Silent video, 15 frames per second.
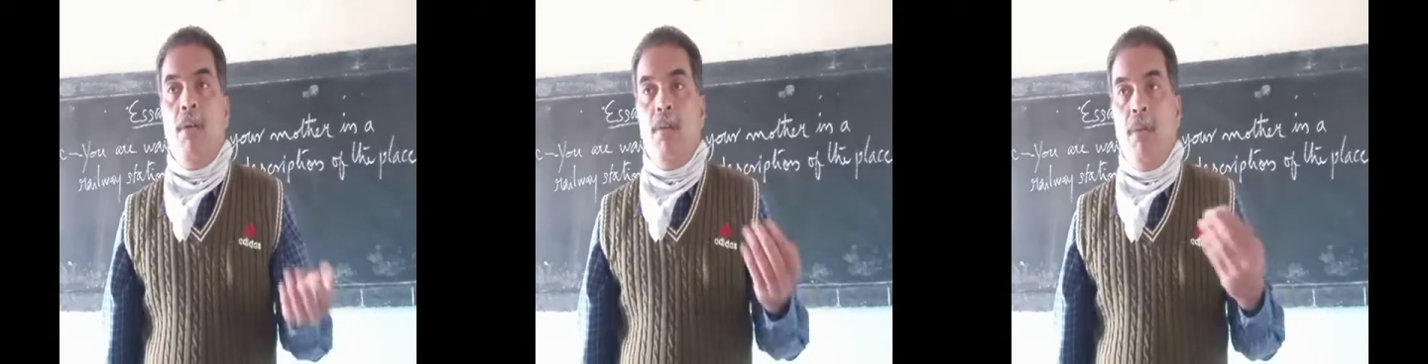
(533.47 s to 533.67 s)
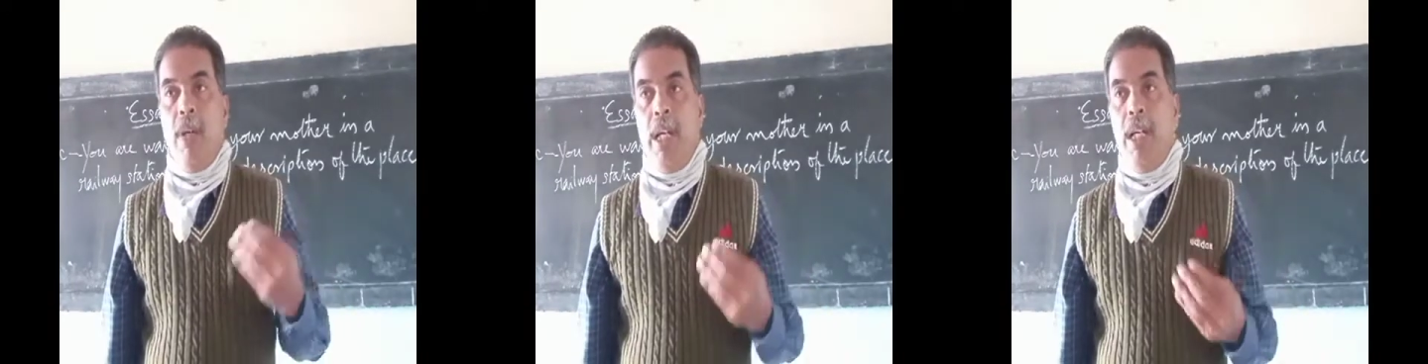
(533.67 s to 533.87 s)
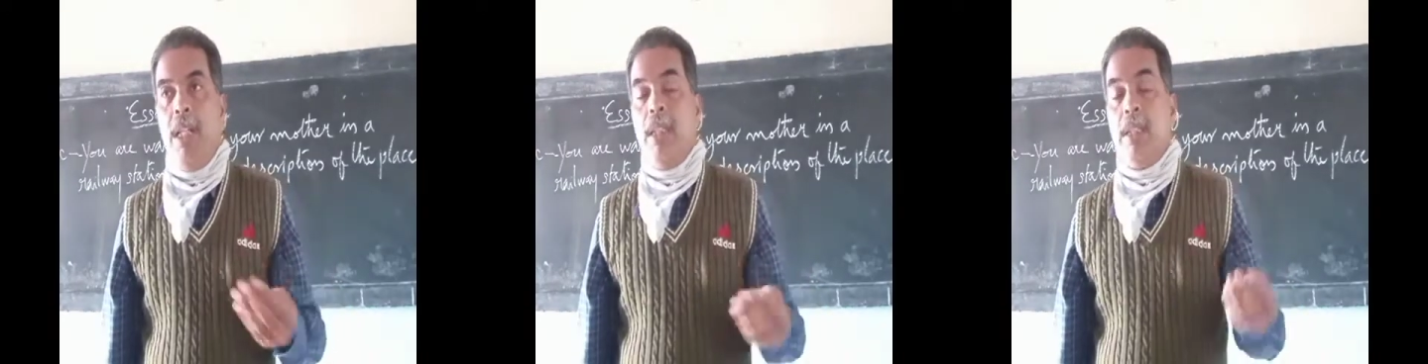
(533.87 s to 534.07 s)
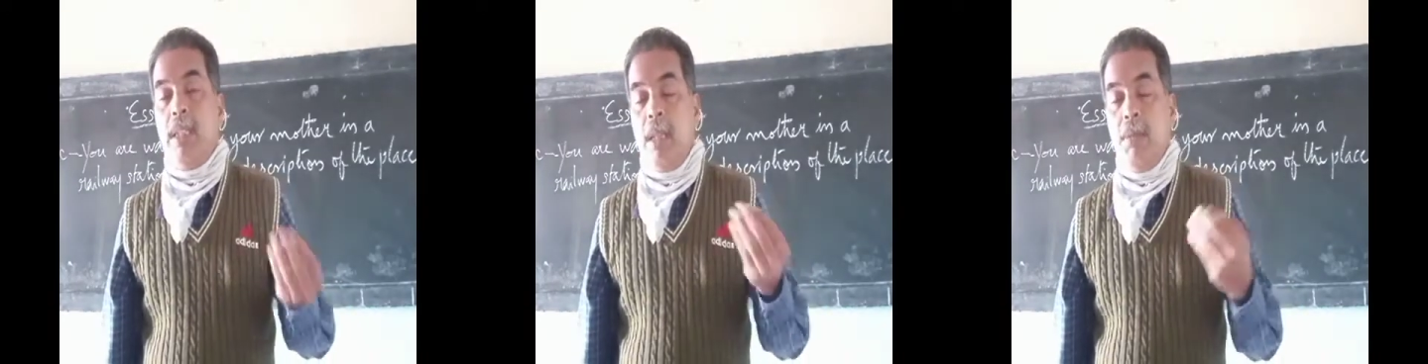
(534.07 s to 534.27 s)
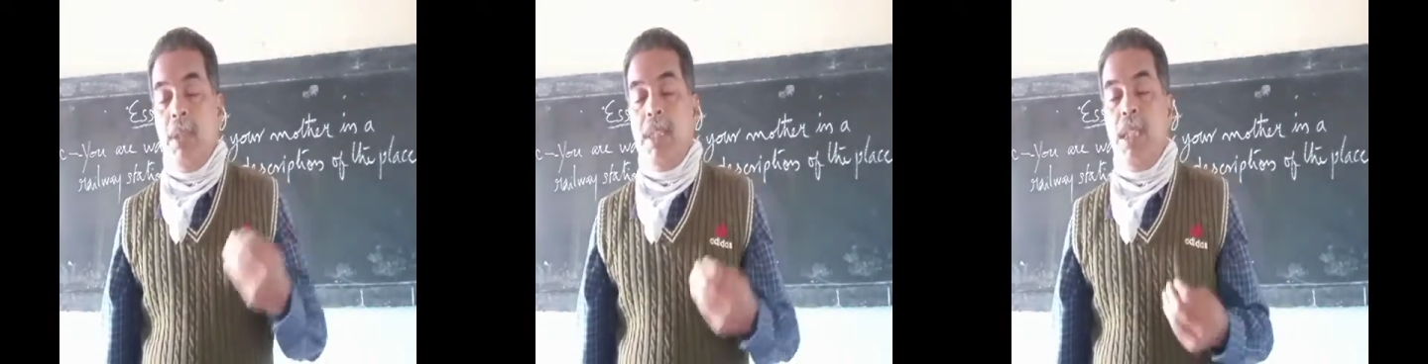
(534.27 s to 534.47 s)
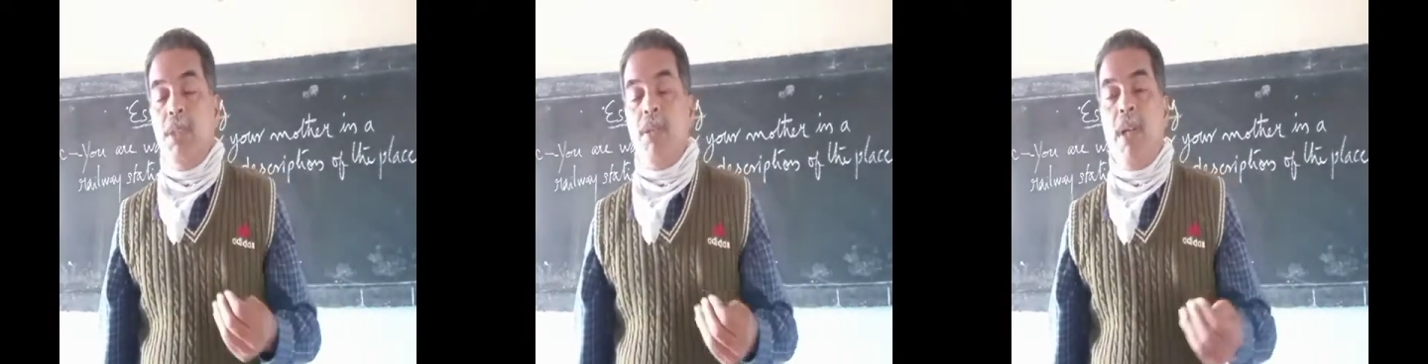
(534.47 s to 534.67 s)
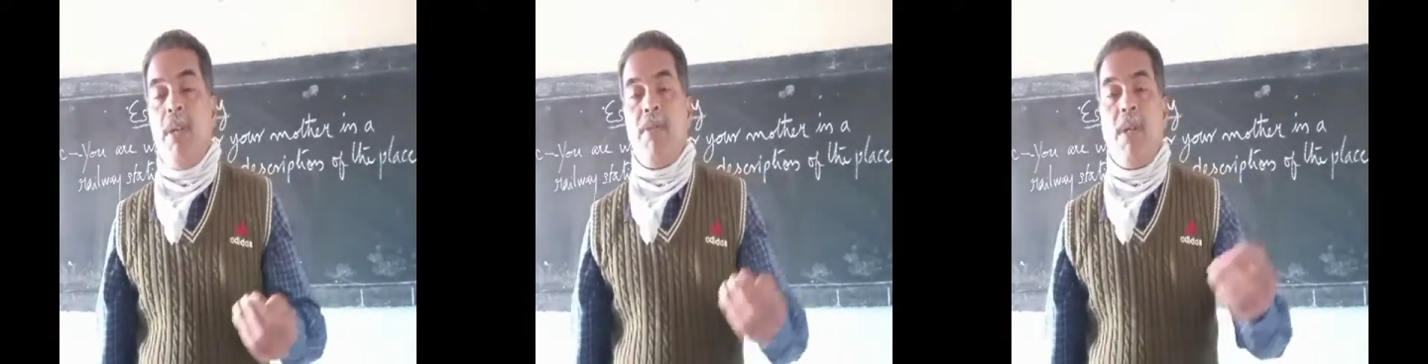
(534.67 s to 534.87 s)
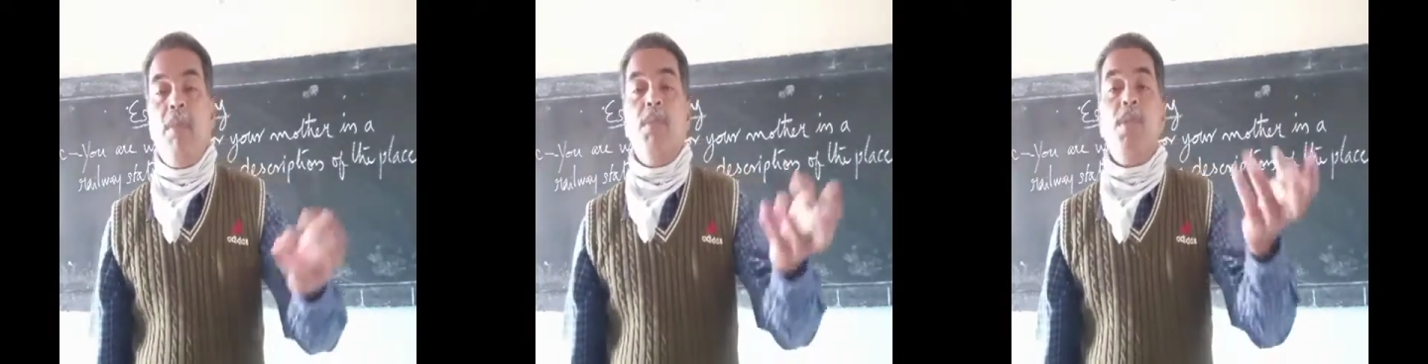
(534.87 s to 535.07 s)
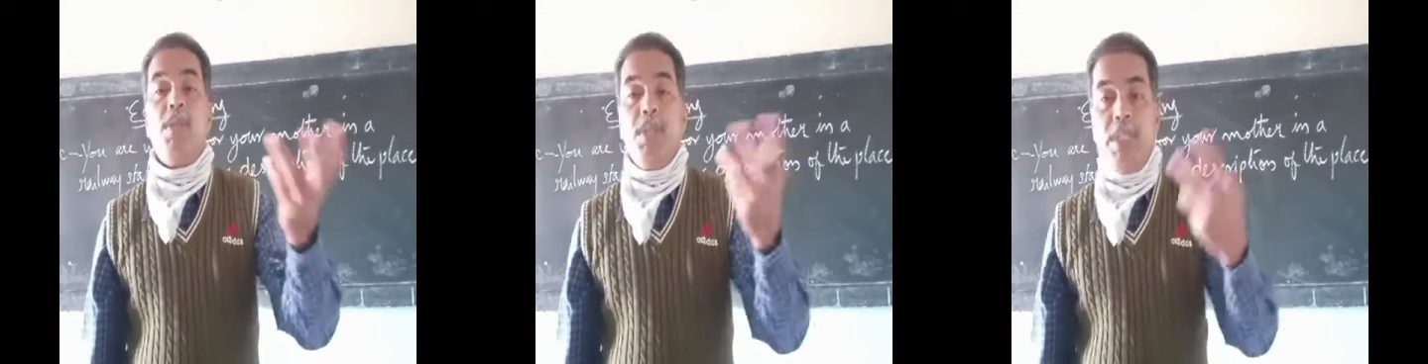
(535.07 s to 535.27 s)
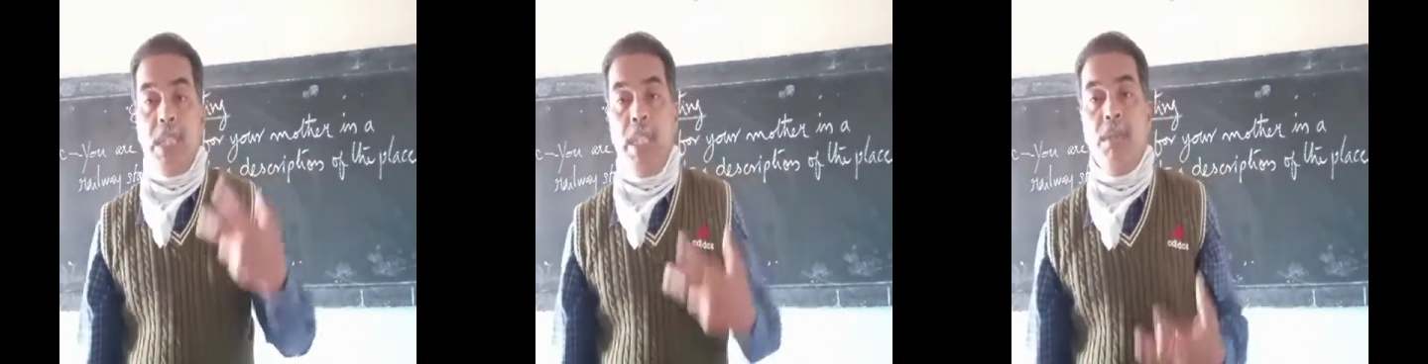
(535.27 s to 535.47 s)
while some others would have come to
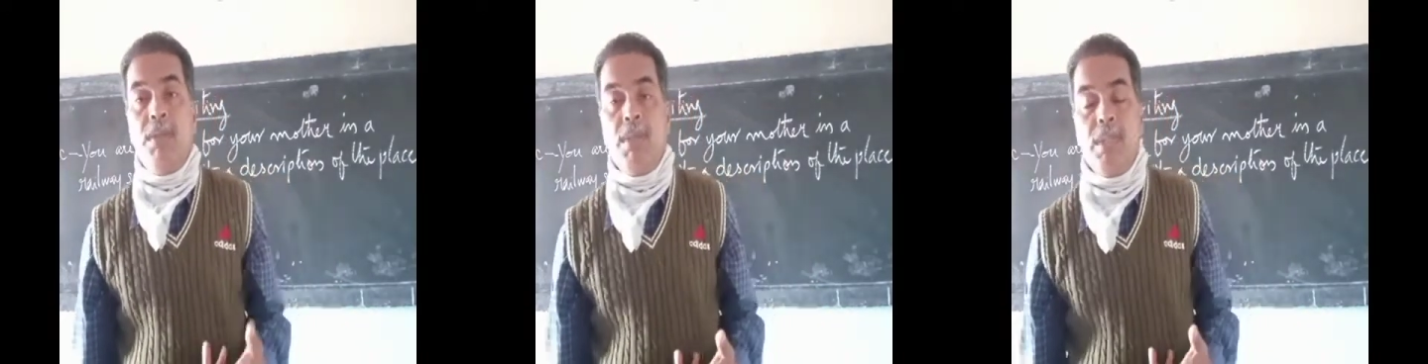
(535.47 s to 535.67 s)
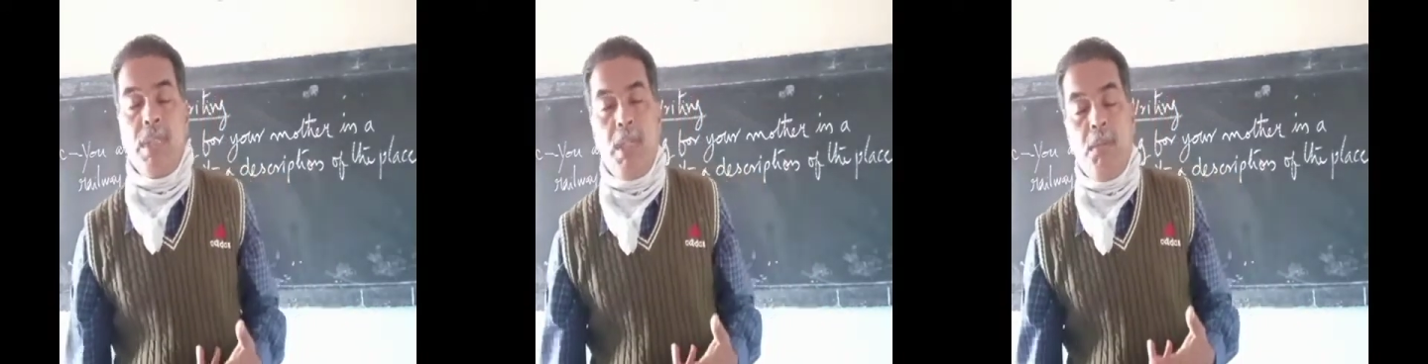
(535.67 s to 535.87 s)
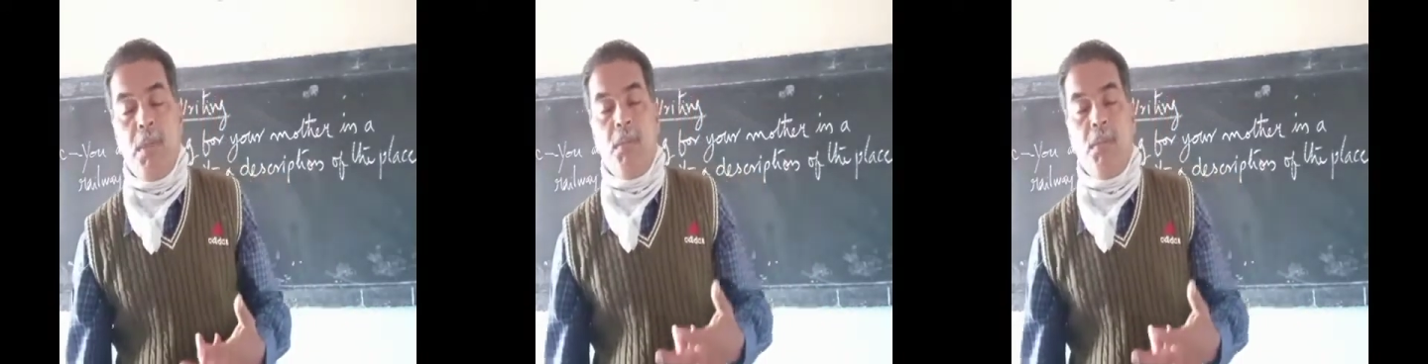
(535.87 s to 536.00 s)
receive some